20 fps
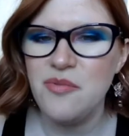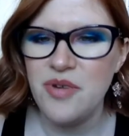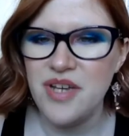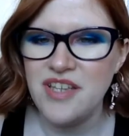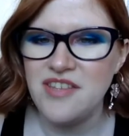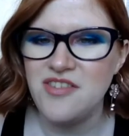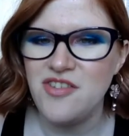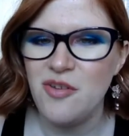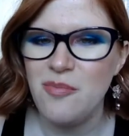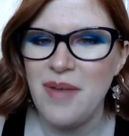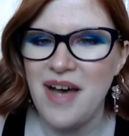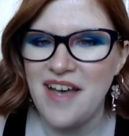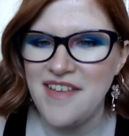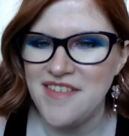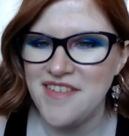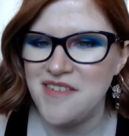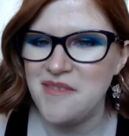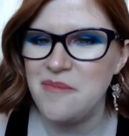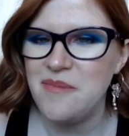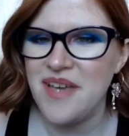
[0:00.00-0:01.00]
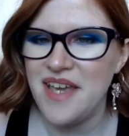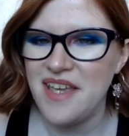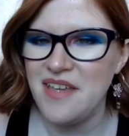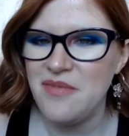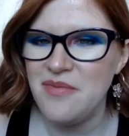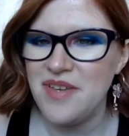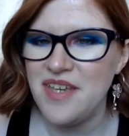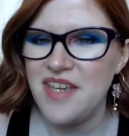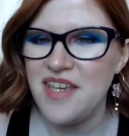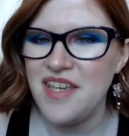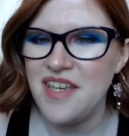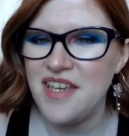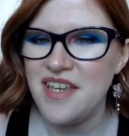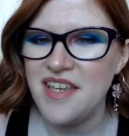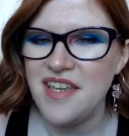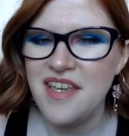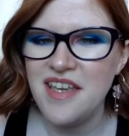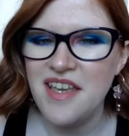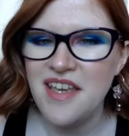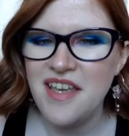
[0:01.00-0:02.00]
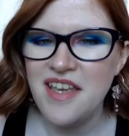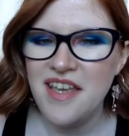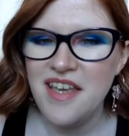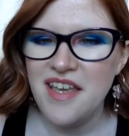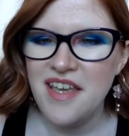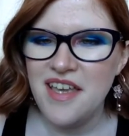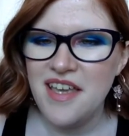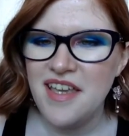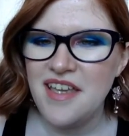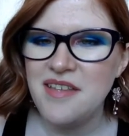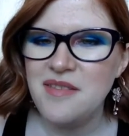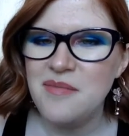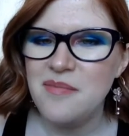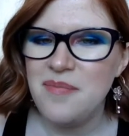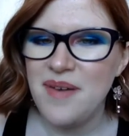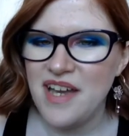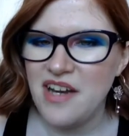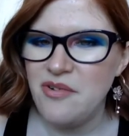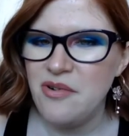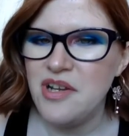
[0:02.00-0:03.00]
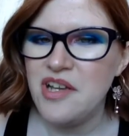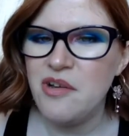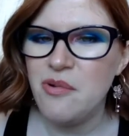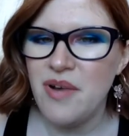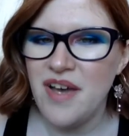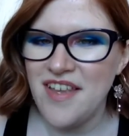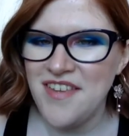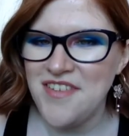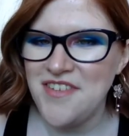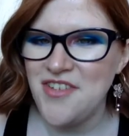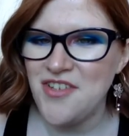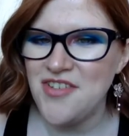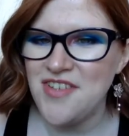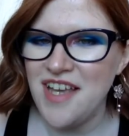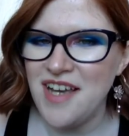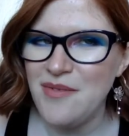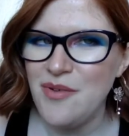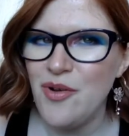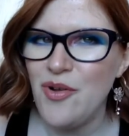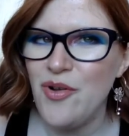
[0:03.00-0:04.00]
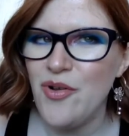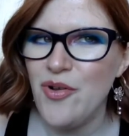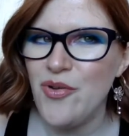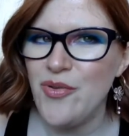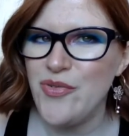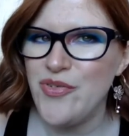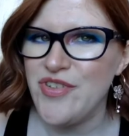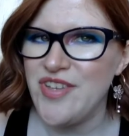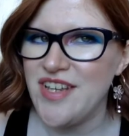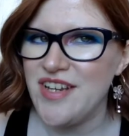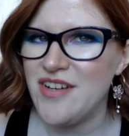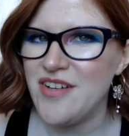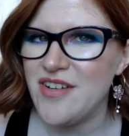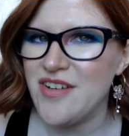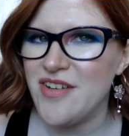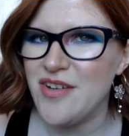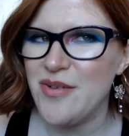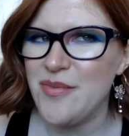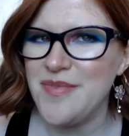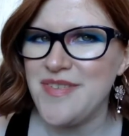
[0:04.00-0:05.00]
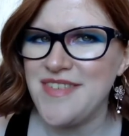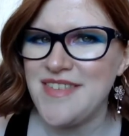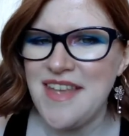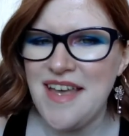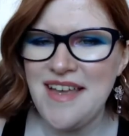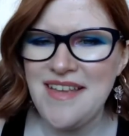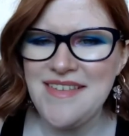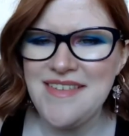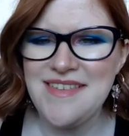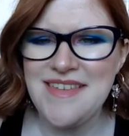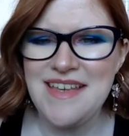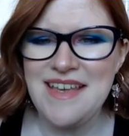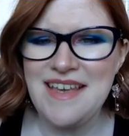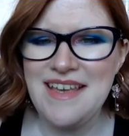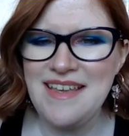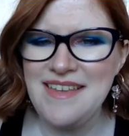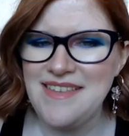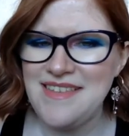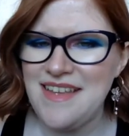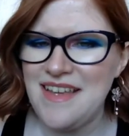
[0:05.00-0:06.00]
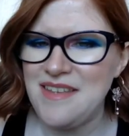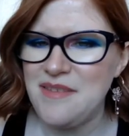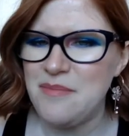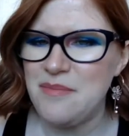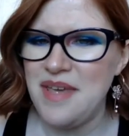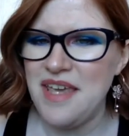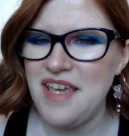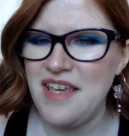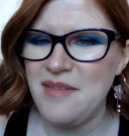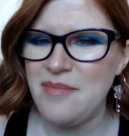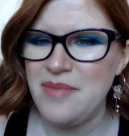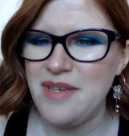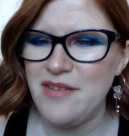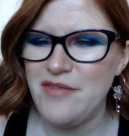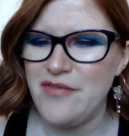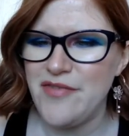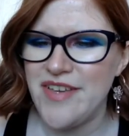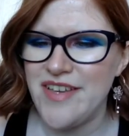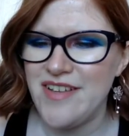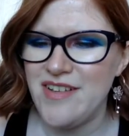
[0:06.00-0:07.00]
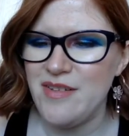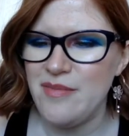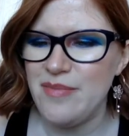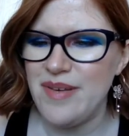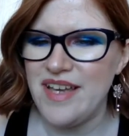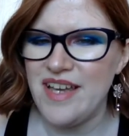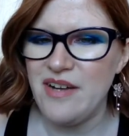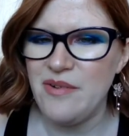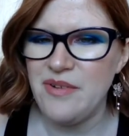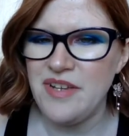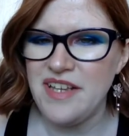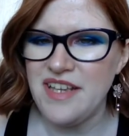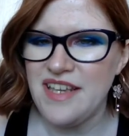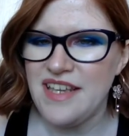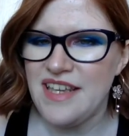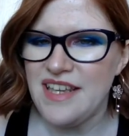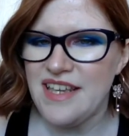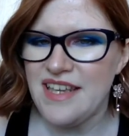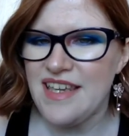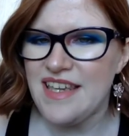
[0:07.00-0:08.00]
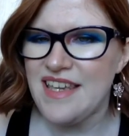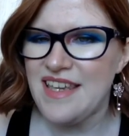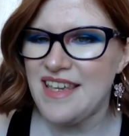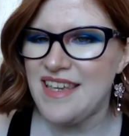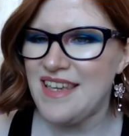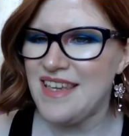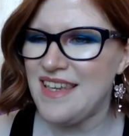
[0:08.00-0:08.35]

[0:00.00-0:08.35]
With Tomas's baby in very questionable circumstances that make me feel very icky.